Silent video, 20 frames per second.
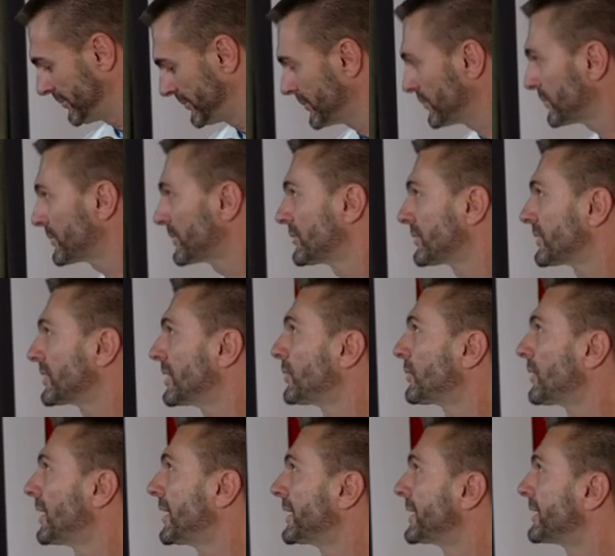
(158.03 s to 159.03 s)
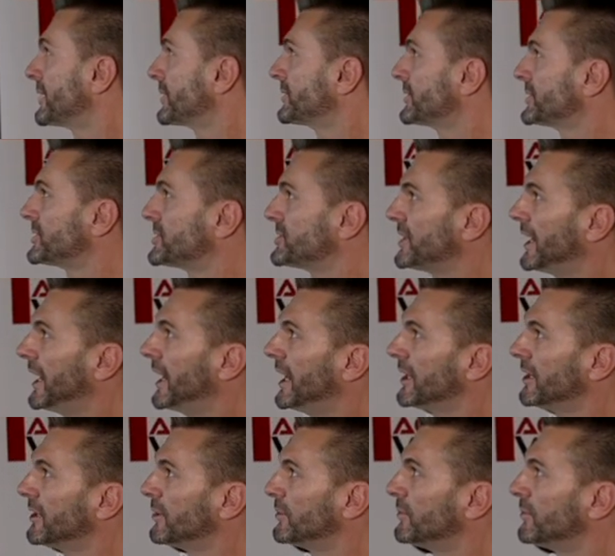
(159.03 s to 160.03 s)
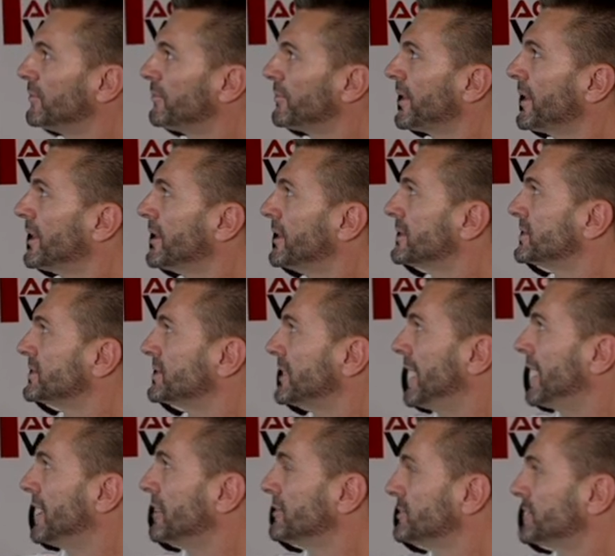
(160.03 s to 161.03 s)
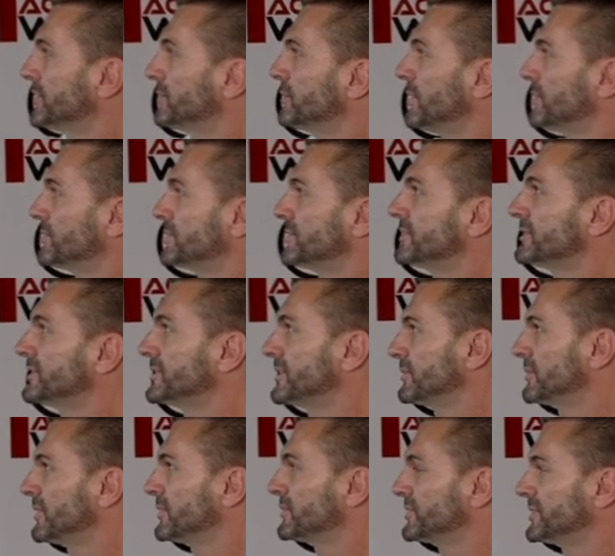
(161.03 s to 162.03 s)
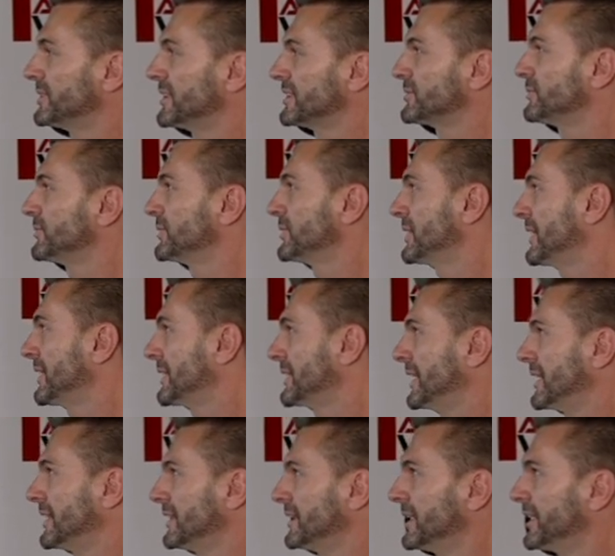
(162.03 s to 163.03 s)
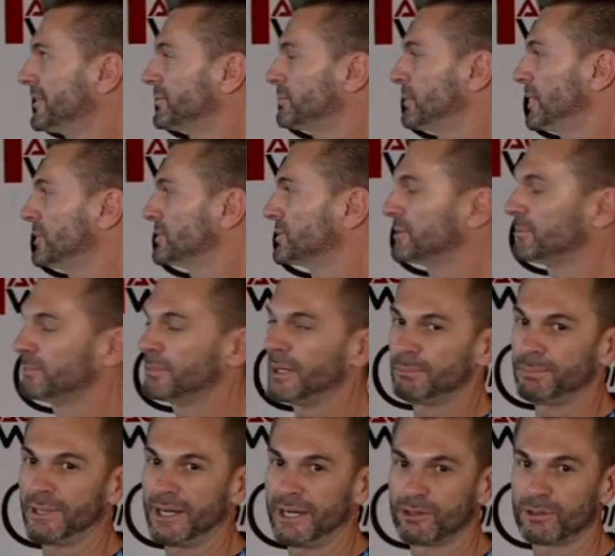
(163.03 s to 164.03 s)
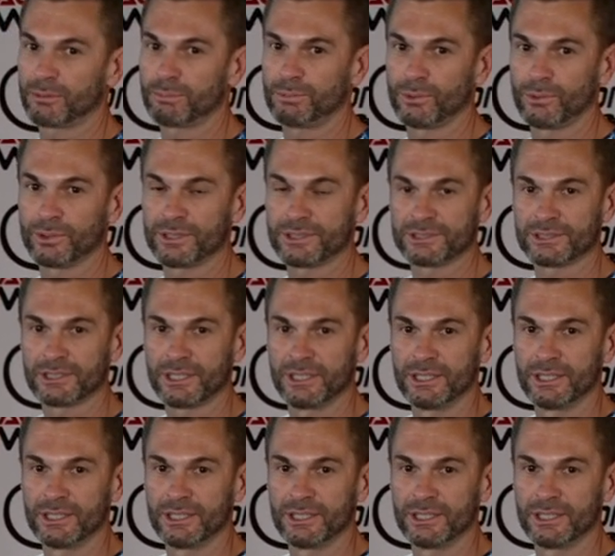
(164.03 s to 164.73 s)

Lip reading: we're going to go right here to shallow 0 to 6 foot. I kind of left most of my PowerPoints